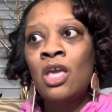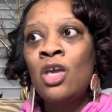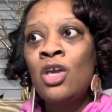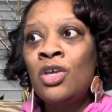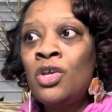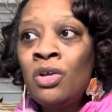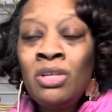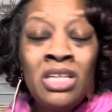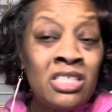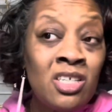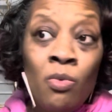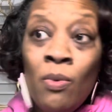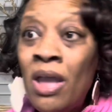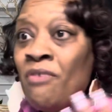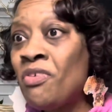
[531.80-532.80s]
You don't need to
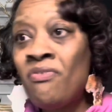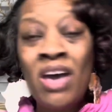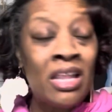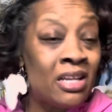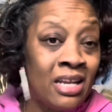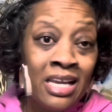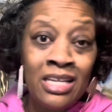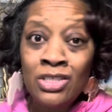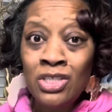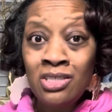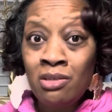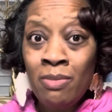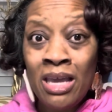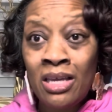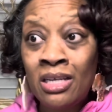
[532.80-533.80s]
wait for validation to
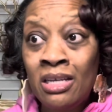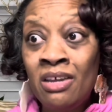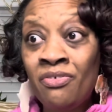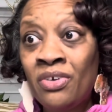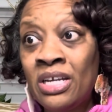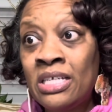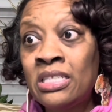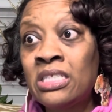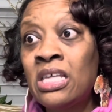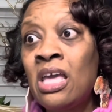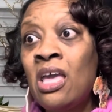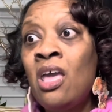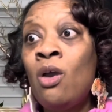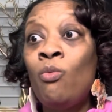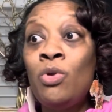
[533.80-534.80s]
make a difference.
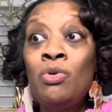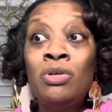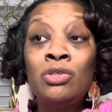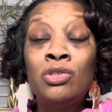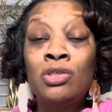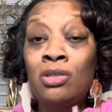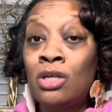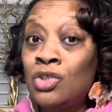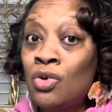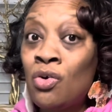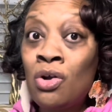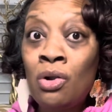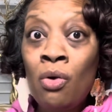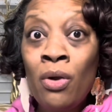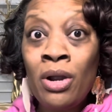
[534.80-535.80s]
You can start your
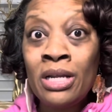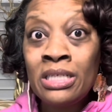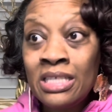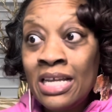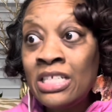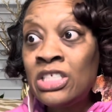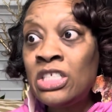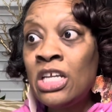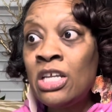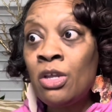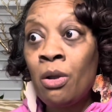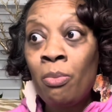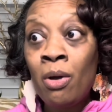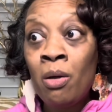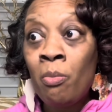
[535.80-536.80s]
own organization,
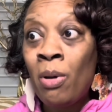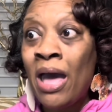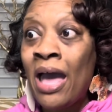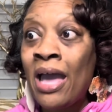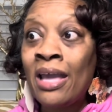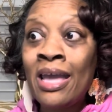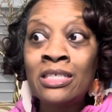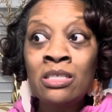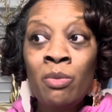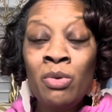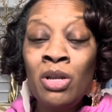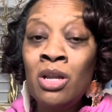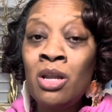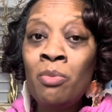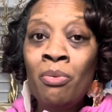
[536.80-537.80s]
your own podcast,
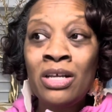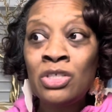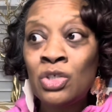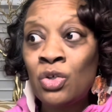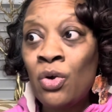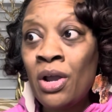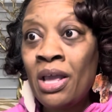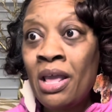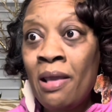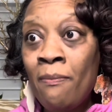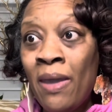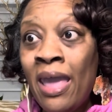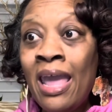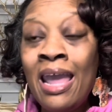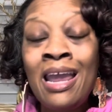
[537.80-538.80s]
community project, or
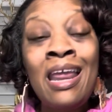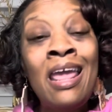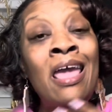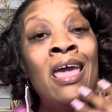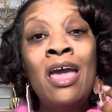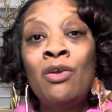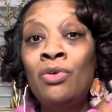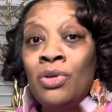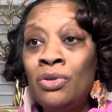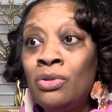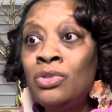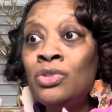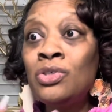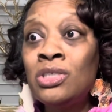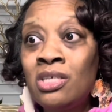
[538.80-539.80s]
campaign, and you can
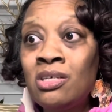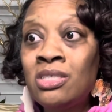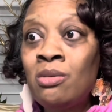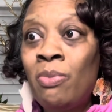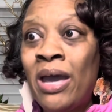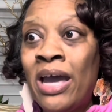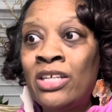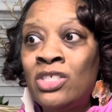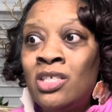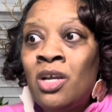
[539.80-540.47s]
use your skills and passion to